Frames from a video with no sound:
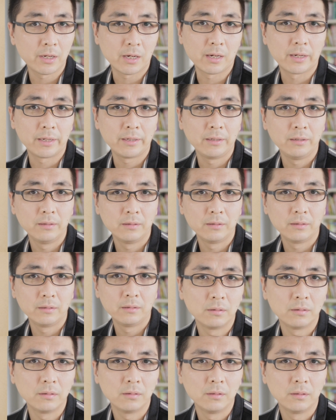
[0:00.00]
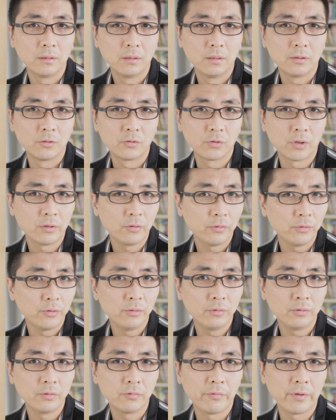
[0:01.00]
9. Try to
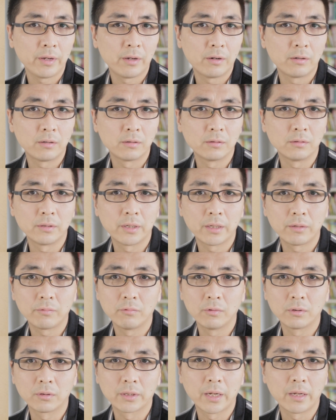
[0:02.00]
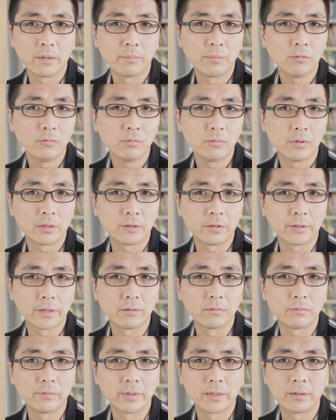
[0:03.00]
use wired network cable rather
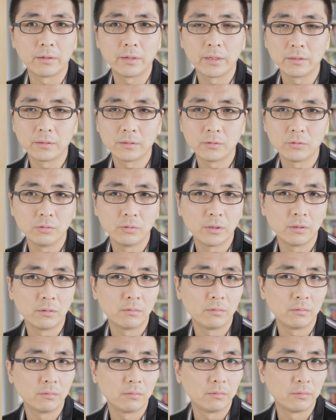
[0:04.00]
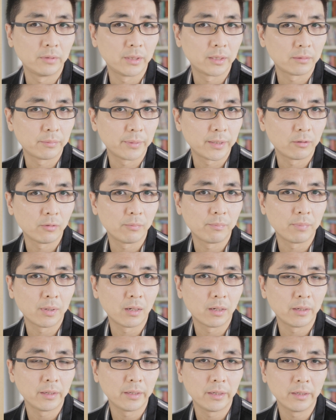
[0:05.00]
than wireless to the Raspberry
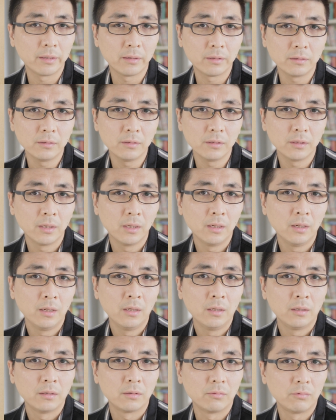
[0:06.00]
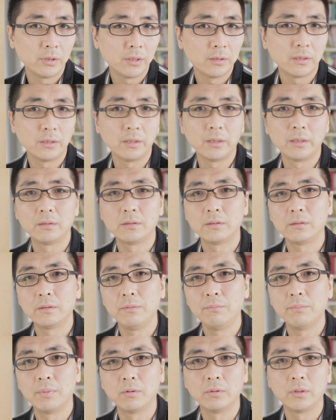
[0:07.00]
Pi end. The reason is
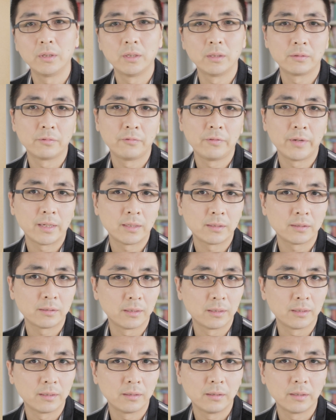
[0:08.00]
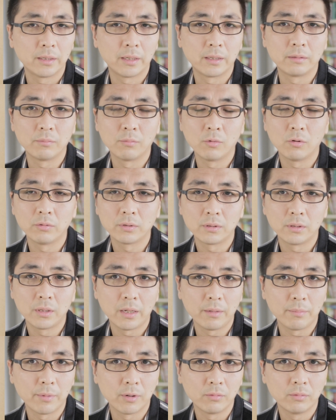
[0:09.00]
simple, it's faster and more
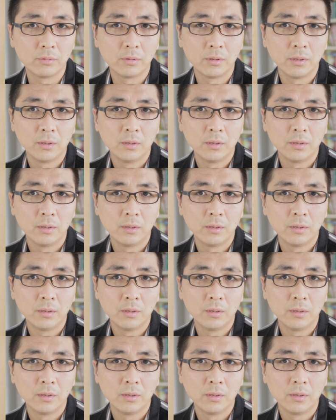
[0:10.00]
stable.